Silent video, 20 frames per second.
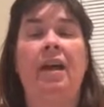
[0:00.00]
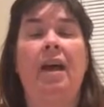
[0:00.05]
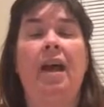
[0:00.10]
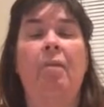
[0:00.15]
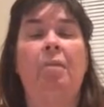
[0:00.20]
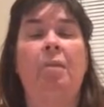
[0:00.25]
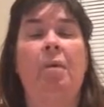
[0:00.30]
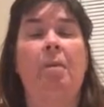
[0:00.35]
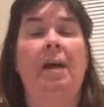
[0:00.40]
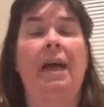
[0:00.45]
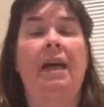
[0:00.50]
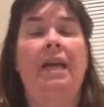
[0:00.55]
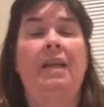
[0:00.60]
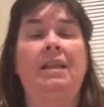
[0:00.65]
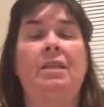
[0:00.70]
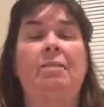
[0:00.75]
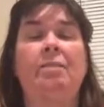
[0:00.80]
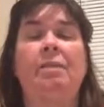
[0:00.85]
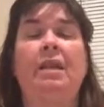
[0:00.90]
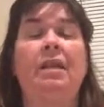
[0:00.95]
and Brown Mackey
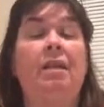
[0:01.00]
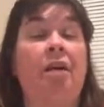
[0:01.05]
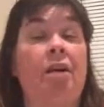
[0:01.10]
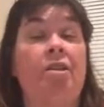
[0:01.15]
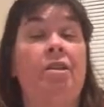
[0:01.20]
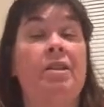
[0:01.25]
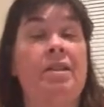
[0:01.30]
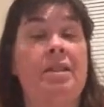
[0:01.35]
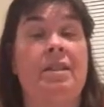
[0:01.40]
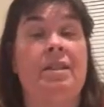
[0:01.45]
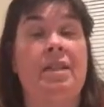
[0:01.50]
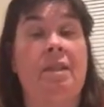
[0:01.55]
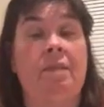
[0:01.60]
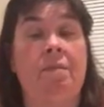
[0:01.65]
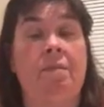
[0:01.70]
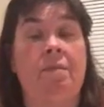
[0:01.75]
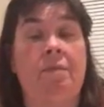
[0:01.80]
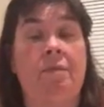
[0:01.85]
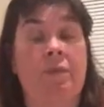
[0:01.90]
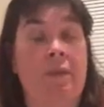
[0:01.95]
as being largely the
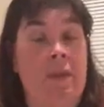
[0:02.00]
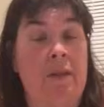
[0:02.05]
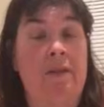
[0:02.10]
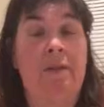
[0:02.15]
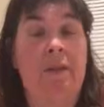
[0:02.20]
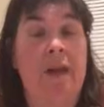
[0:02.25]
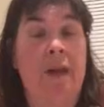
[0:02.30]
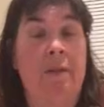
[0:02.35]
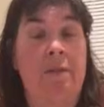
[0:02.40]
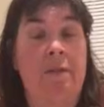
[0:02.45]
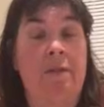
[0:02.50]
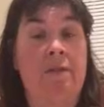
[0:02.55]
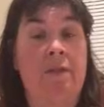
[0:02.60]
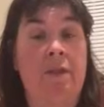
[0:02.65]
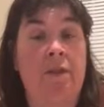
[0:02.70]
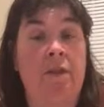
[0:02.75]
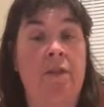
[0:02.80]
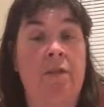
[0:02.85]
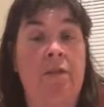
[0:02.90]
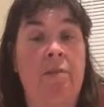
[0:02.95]
same type of
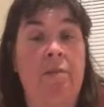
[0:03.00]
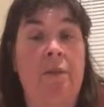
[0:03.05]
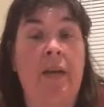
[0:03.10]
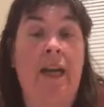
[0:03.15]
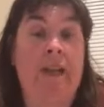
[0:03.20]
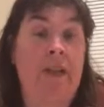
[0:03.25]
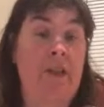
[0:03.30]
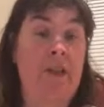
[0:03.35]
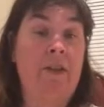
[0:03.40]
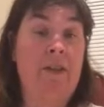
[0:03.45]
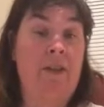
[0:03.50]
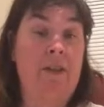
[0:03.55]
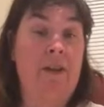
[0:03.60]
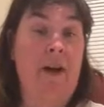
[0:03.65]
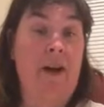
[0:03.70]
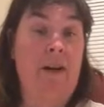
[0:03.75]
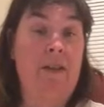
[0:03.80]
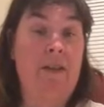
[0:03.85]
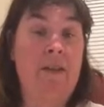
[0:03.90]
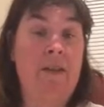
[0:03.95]
students, but actually they're
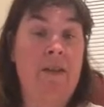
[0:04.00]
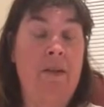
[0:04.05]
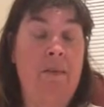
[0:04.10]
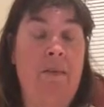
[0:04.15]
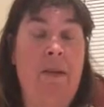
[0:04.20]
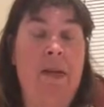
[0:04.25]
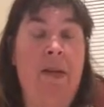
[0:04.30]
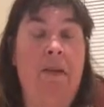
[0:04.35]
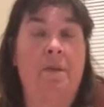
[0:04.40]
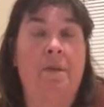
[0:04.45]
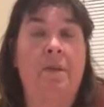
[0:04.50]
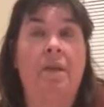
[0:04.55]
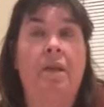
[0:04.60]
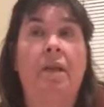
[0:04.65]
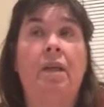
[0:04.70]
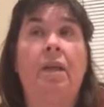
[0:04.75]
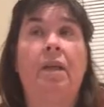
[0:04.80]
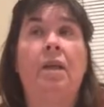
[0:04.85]
not sometimes.